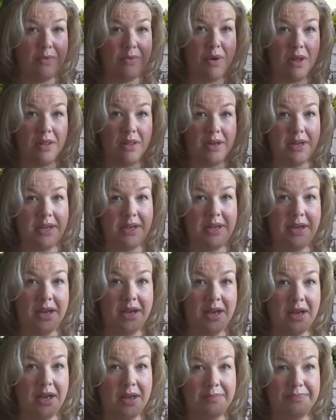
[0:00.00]
quality,
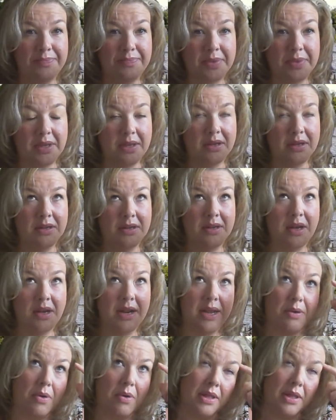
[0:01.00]

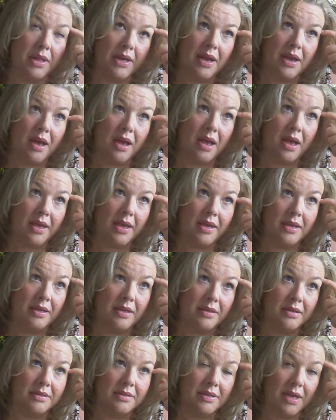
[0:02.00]
not high quality,
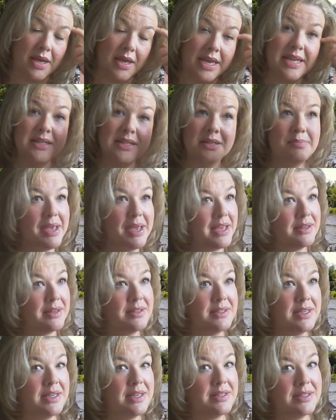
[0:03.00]
high in
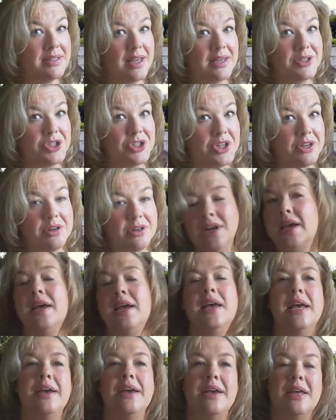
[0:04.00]
demand seeds last year
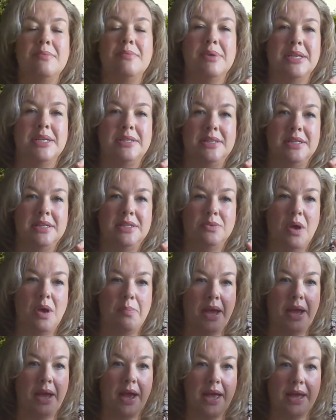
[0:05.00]
in my seed swapping.